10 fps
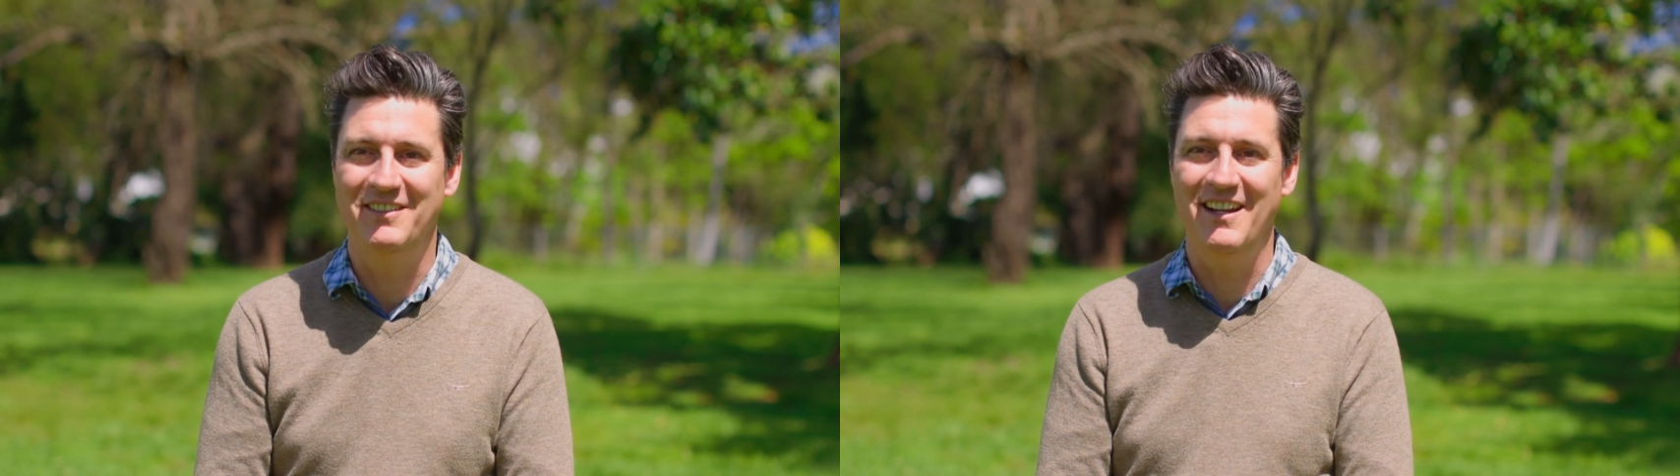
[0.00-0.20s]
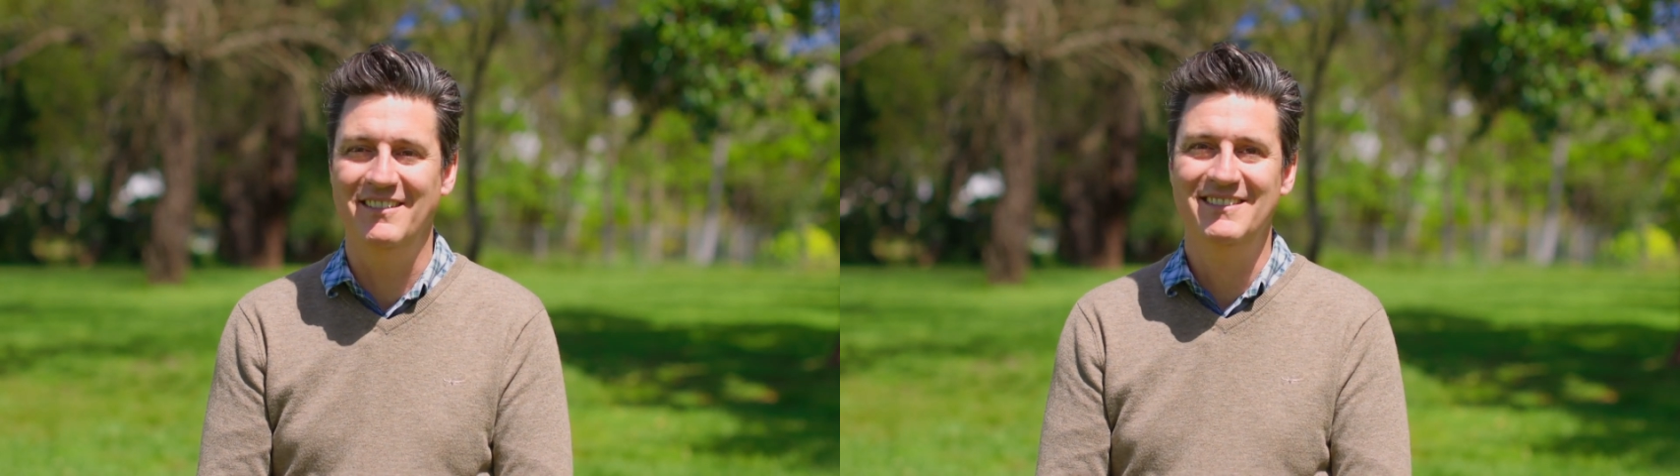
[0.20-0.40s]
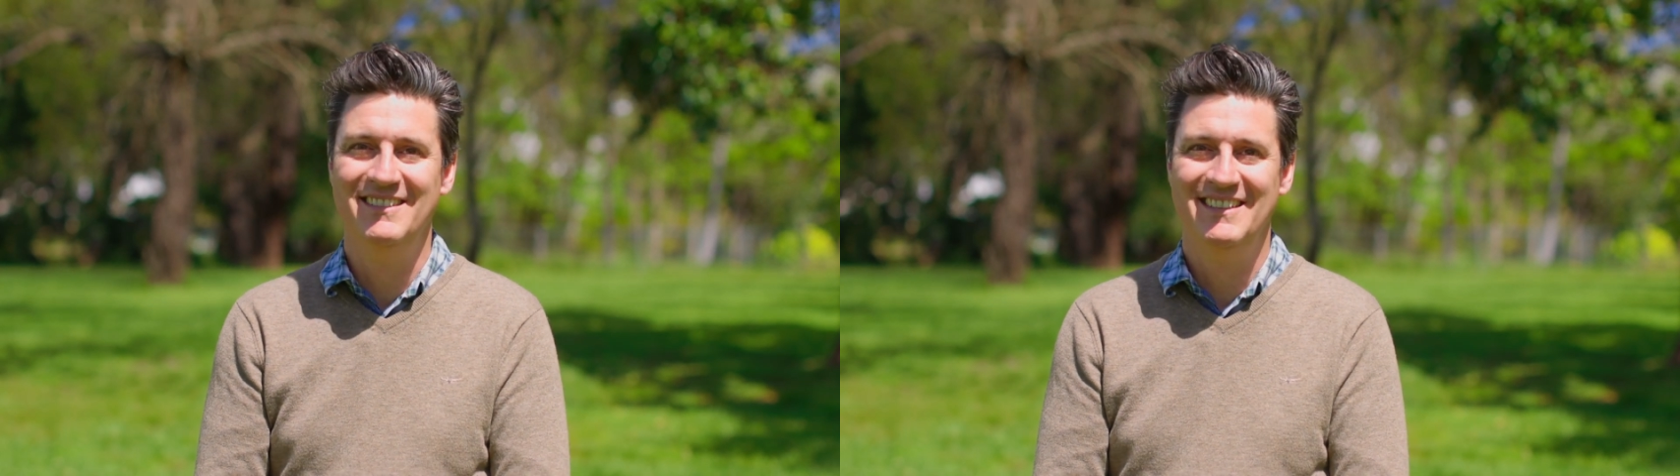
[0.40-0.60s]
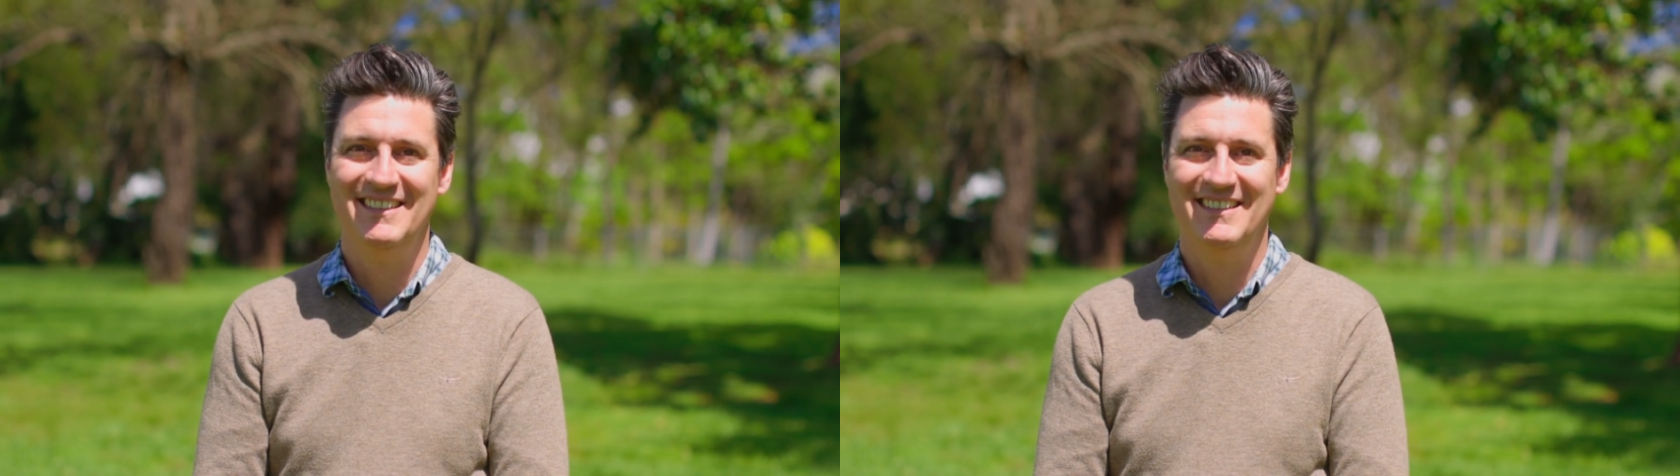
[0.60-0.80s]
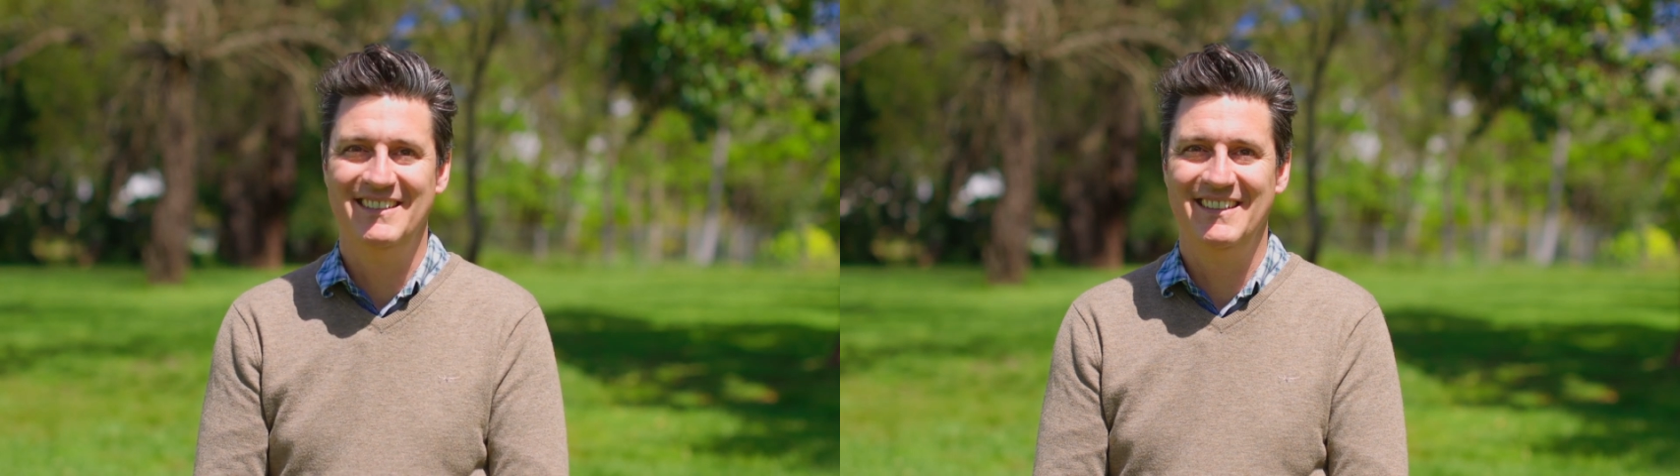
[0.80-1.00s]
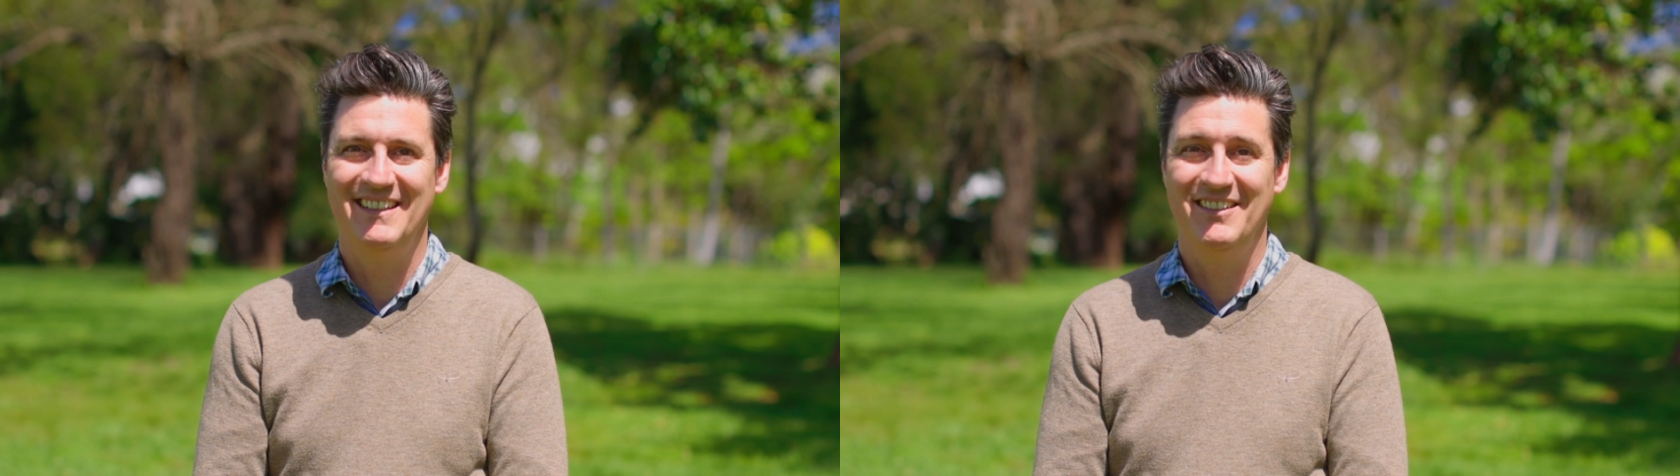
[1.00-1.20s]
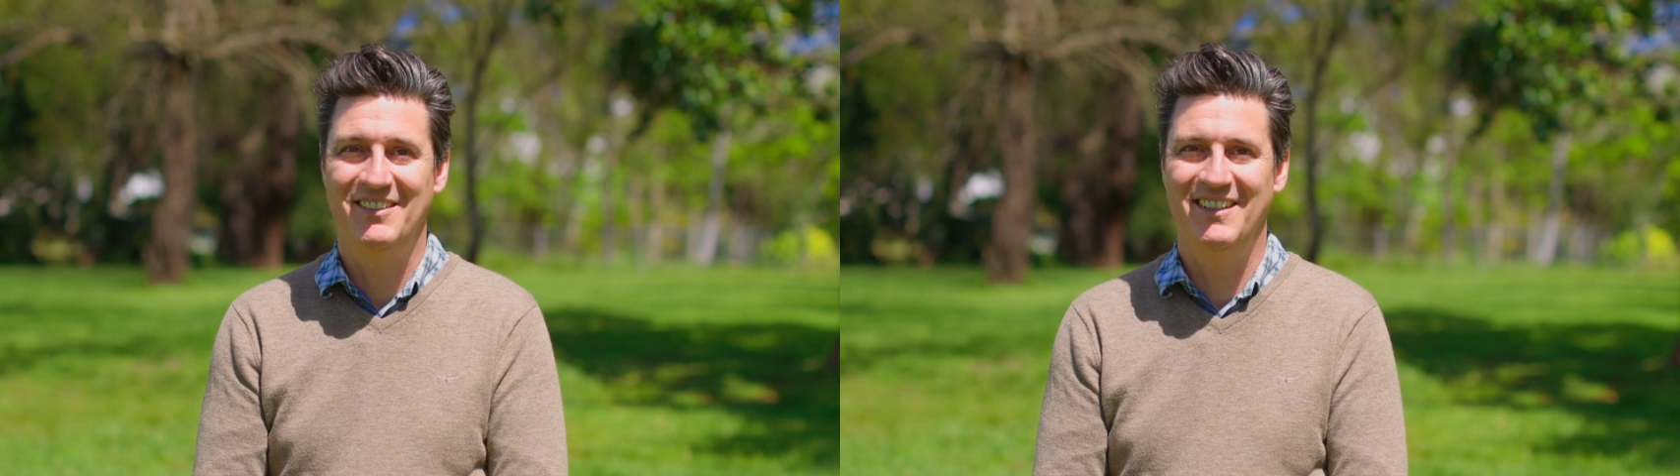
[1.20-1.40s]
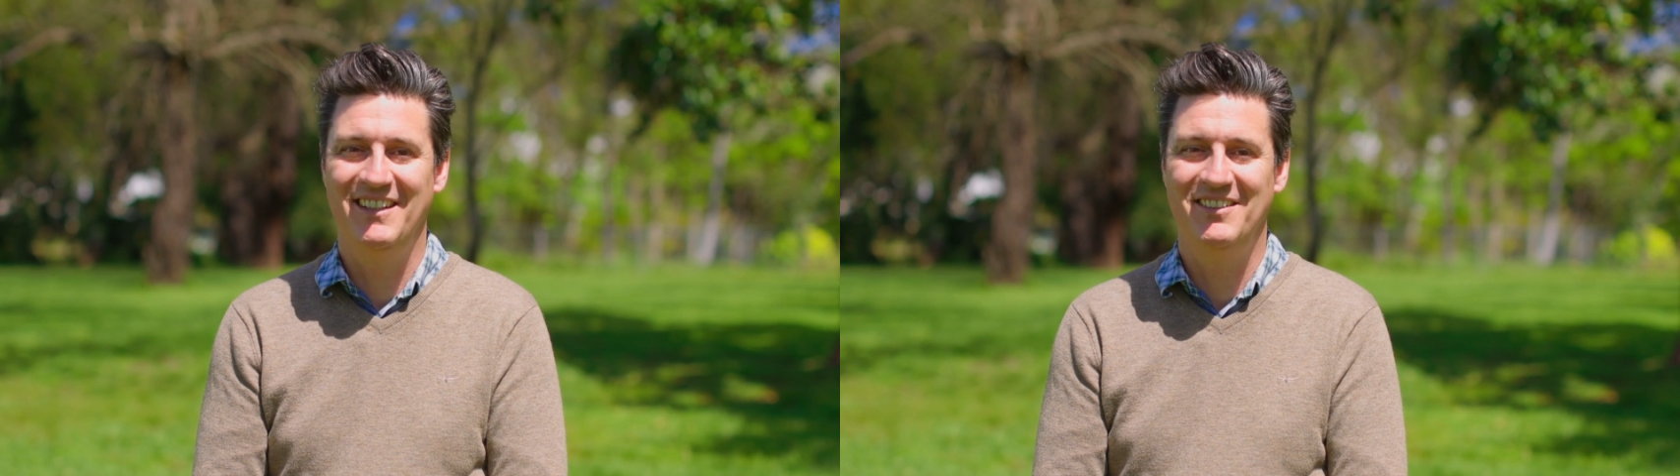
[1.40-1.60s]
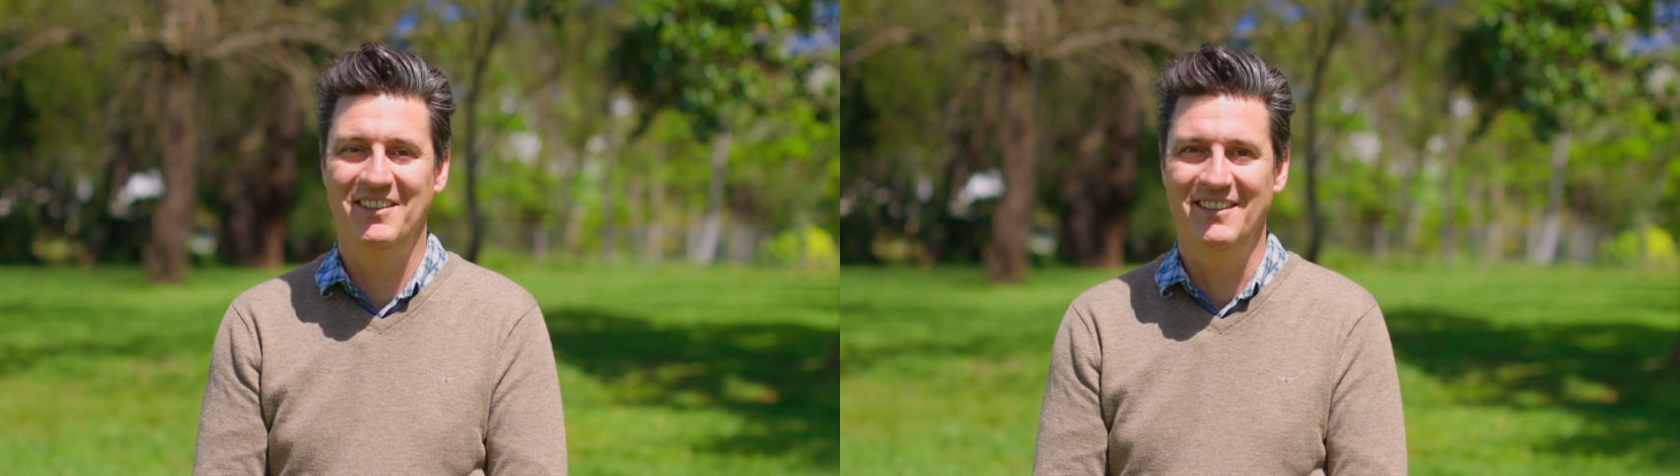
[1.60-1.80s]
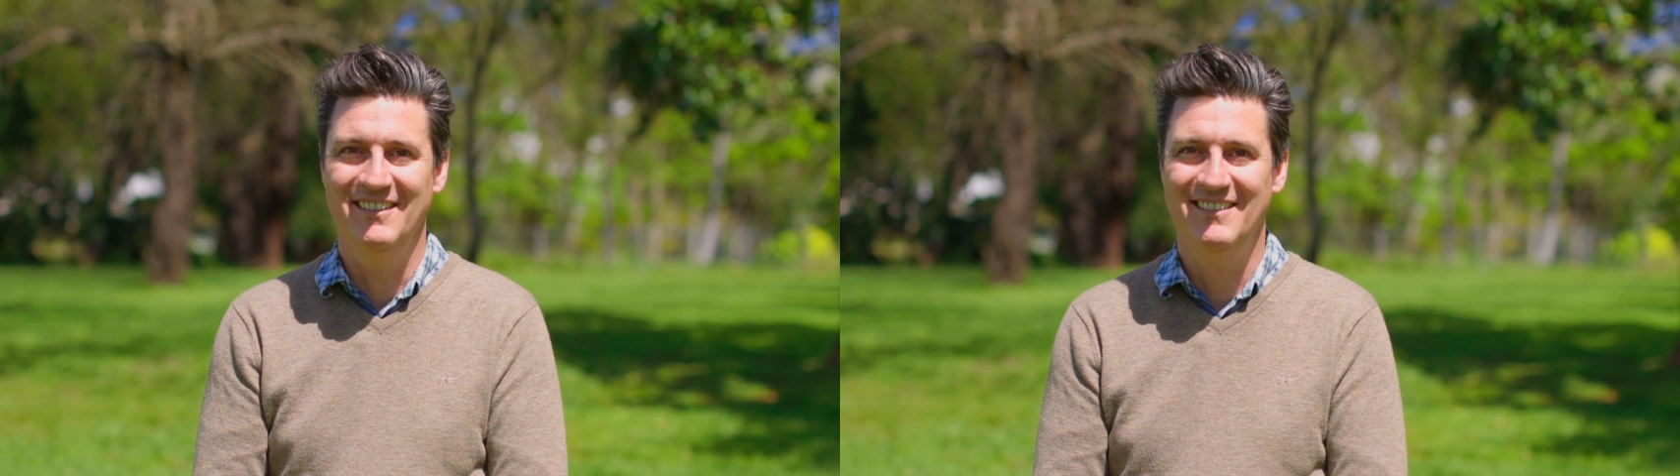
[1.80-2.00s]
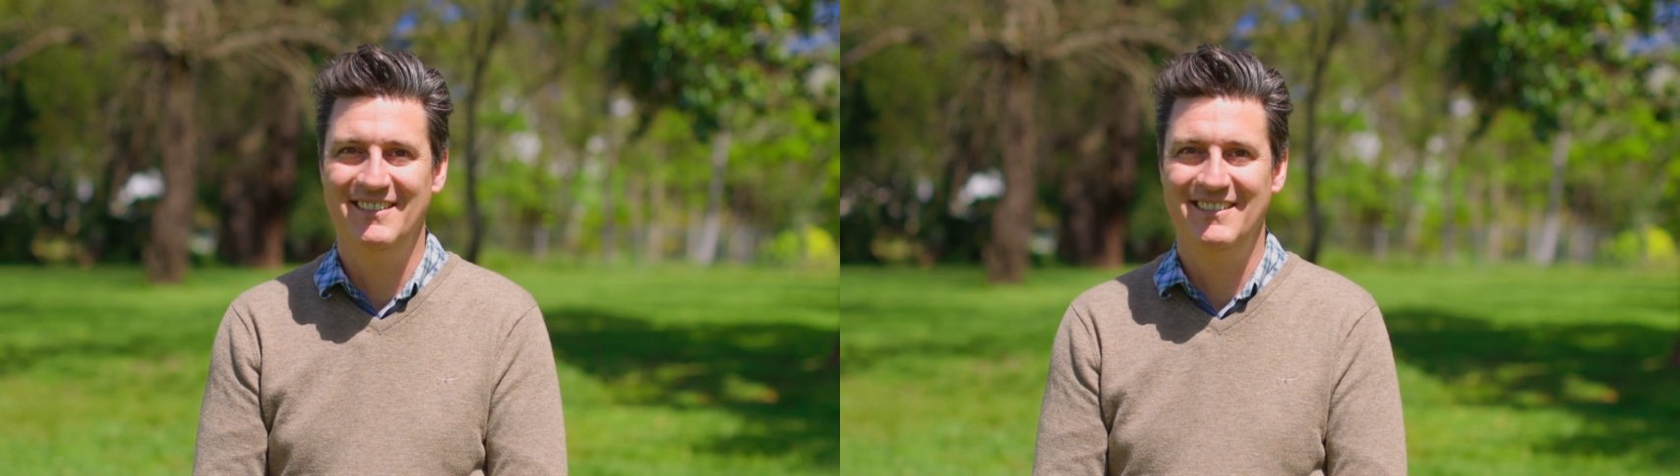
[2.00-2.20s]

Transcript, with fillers: channel. See you soon.